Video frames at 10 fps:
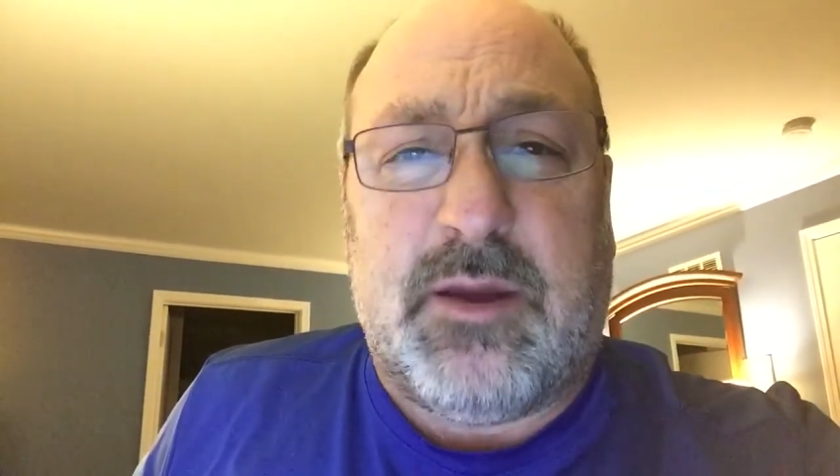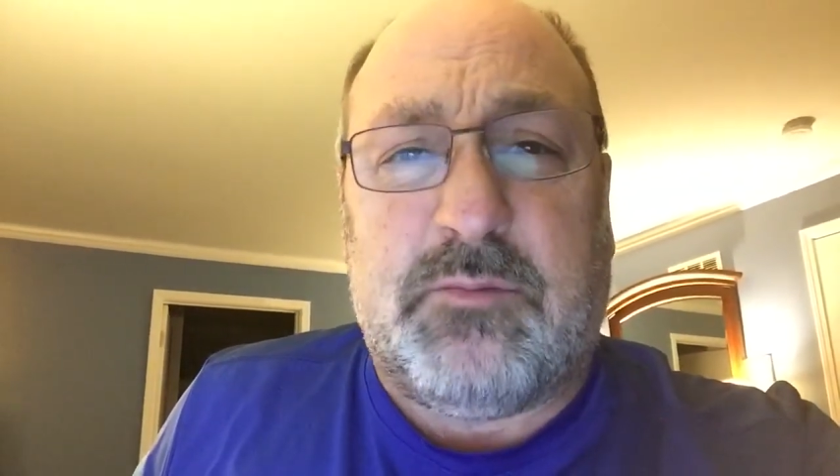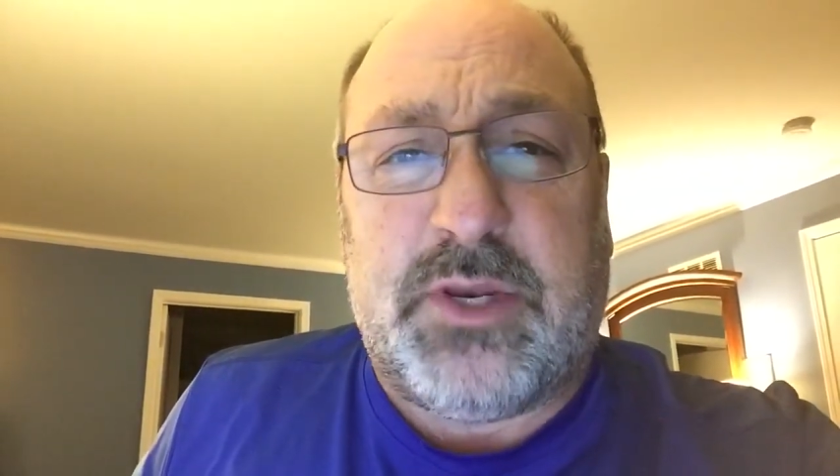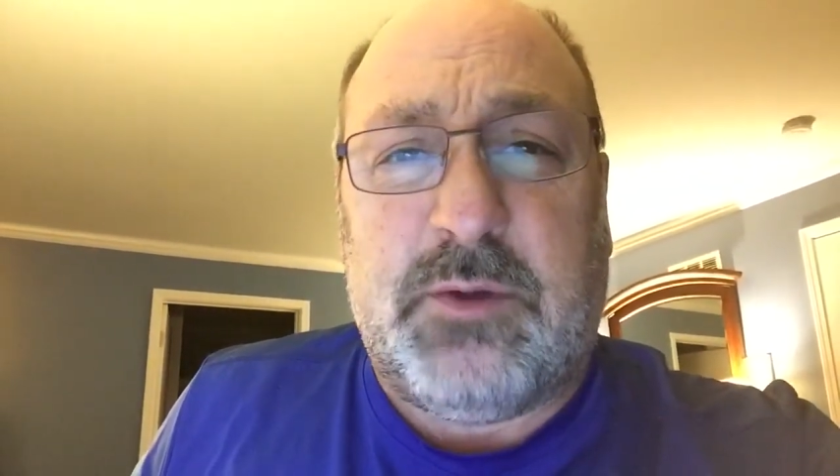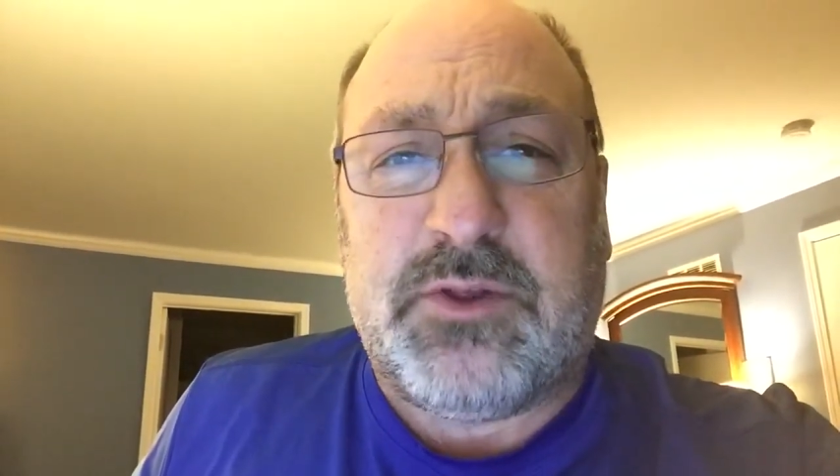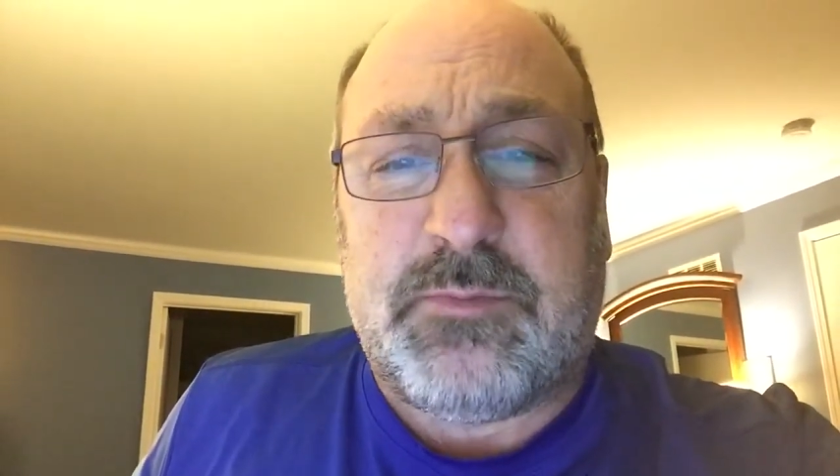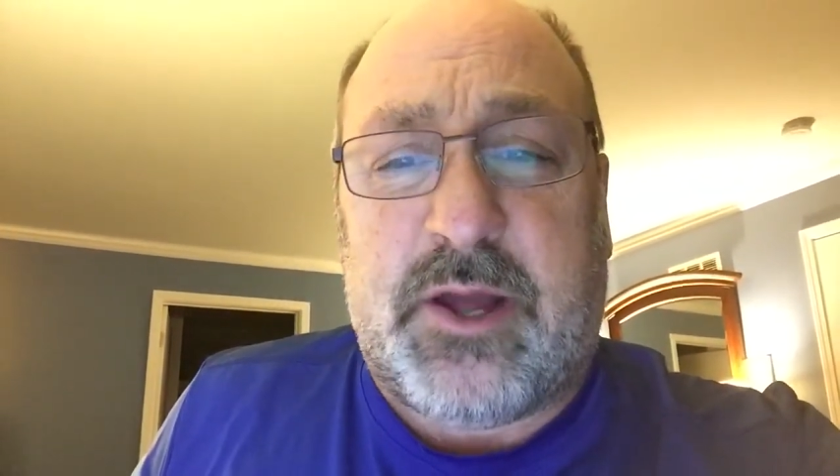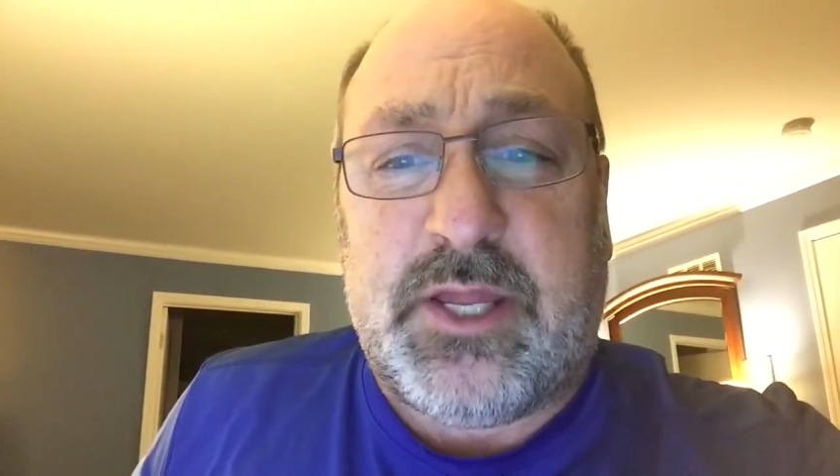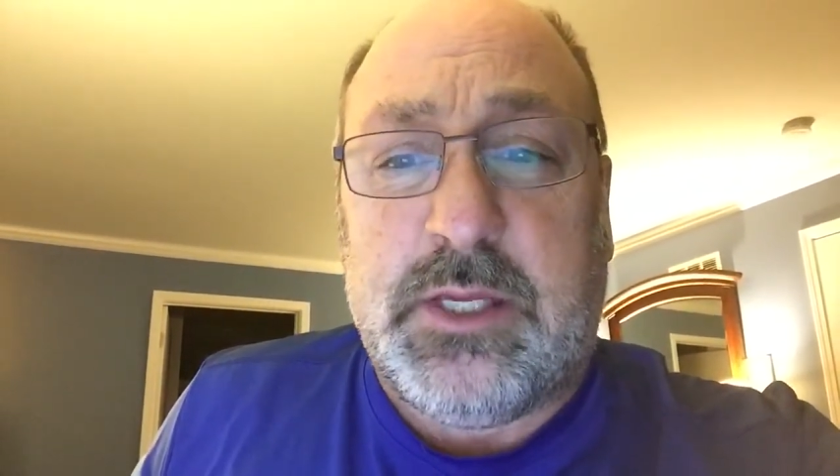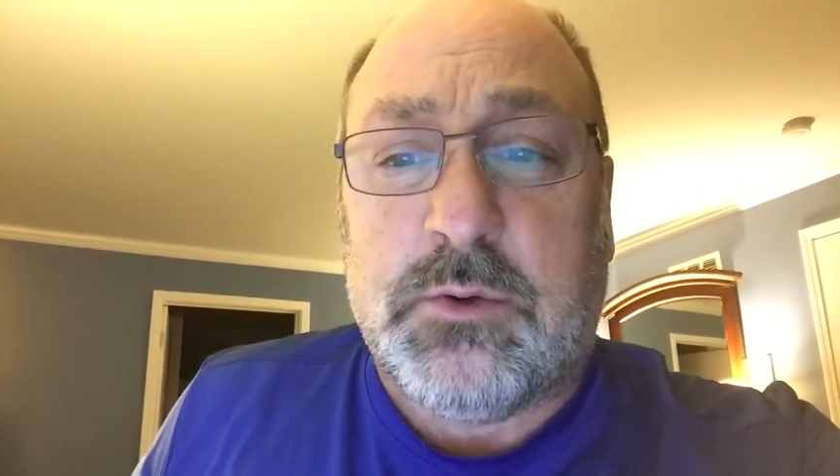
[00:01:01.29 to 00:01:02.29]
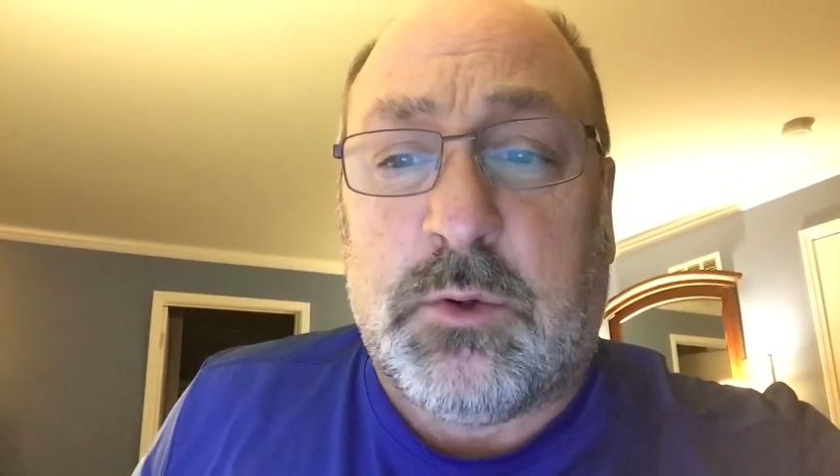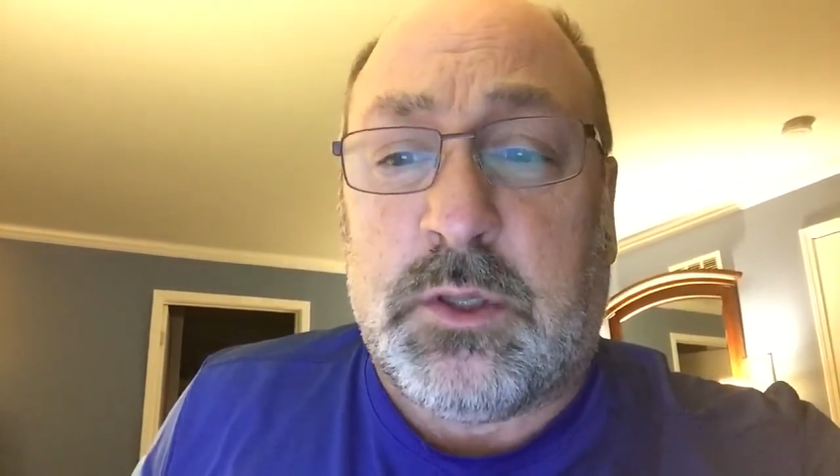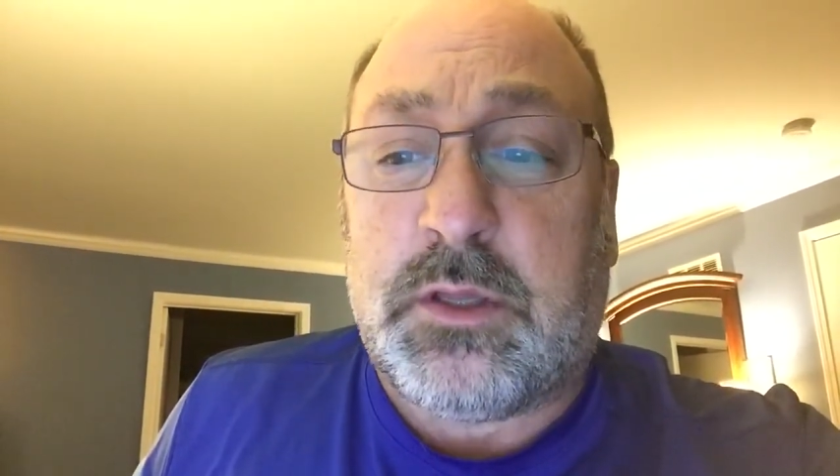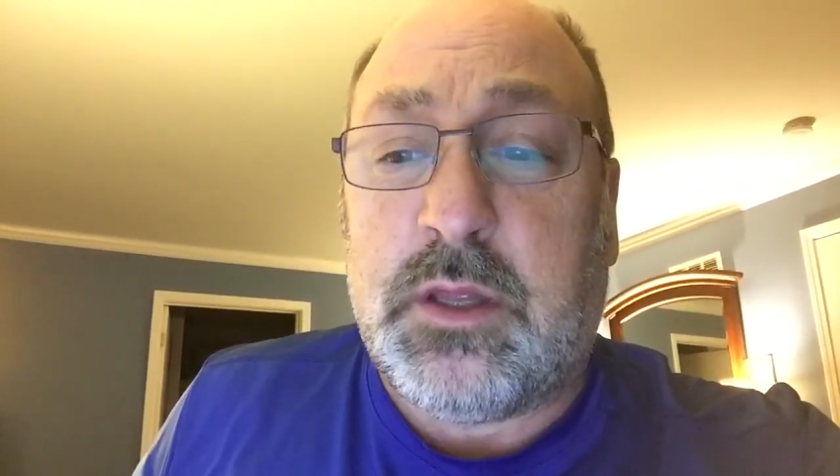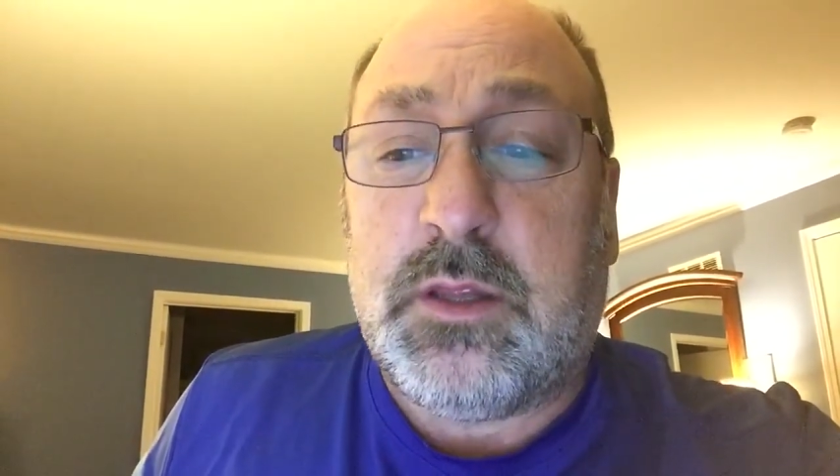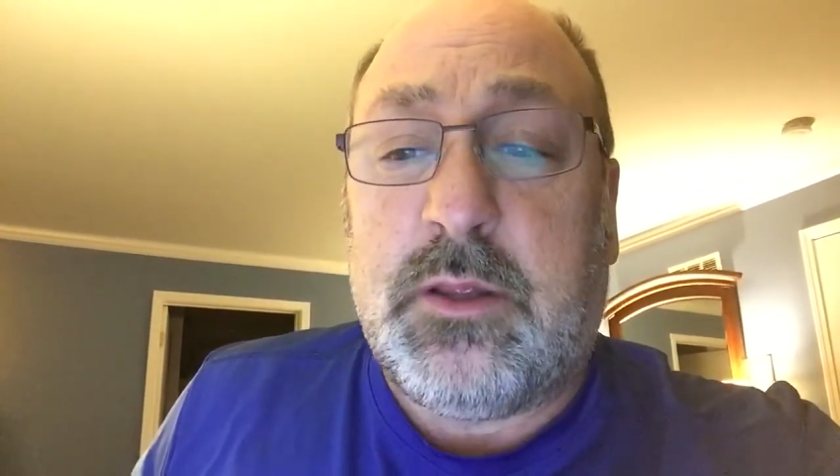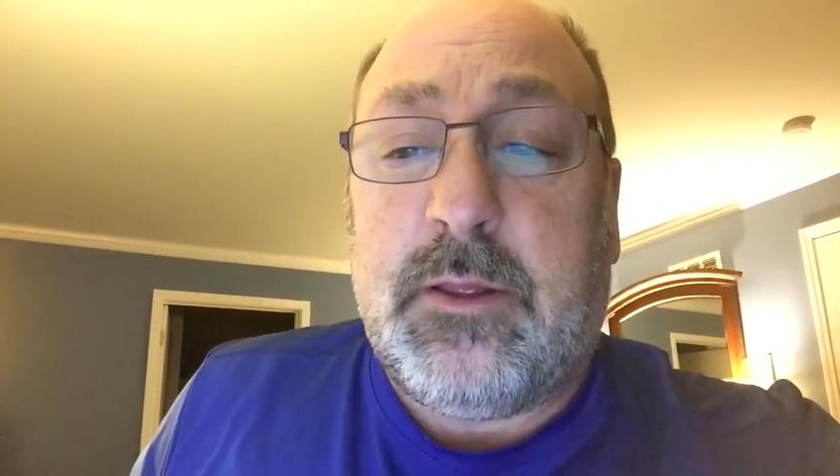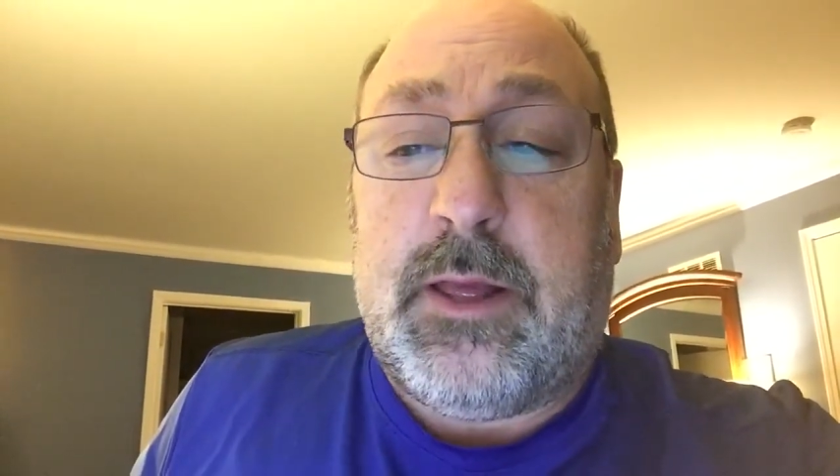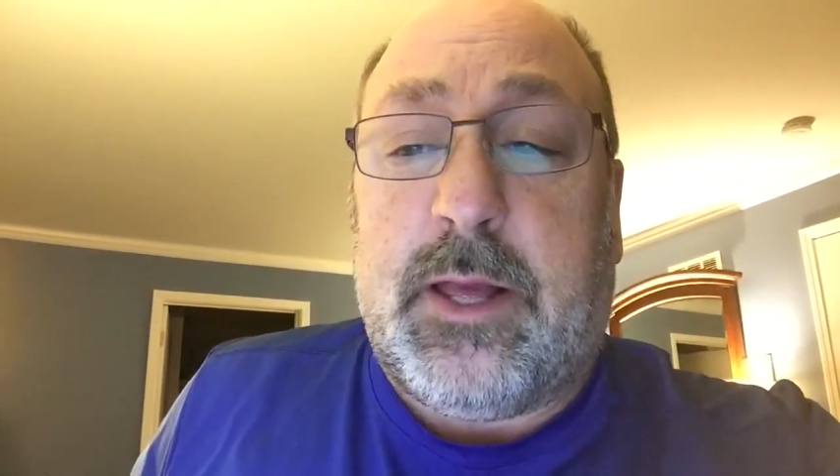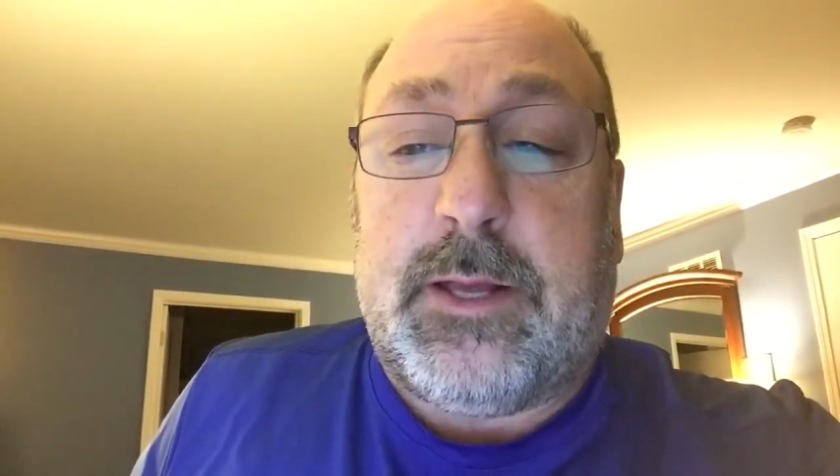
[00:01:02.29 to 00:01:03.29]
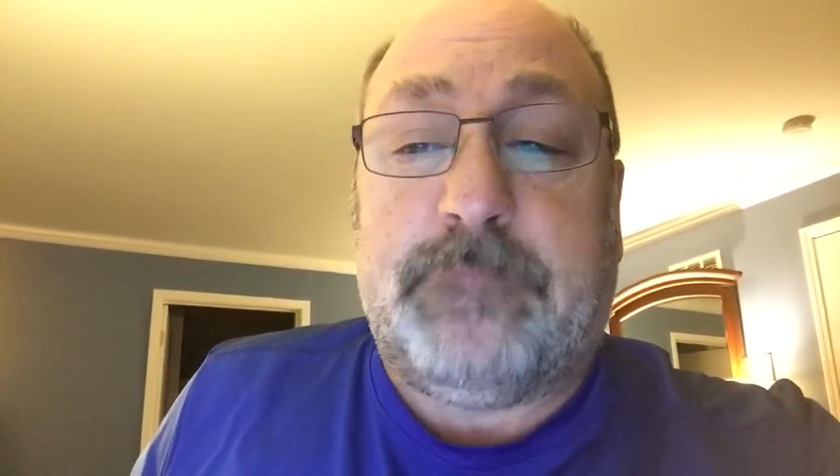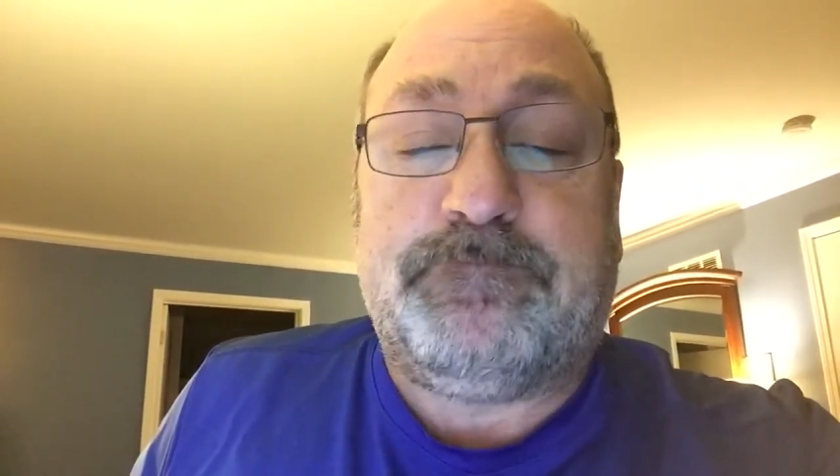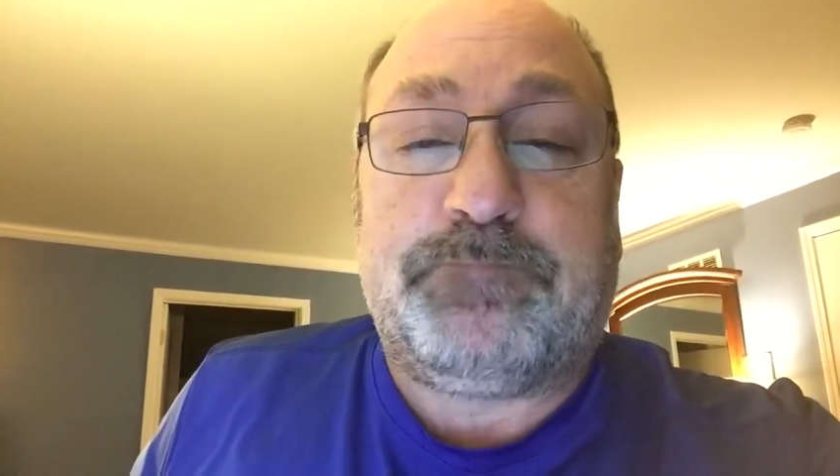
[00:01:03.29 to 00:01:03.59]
him when he was about a year old. Uh,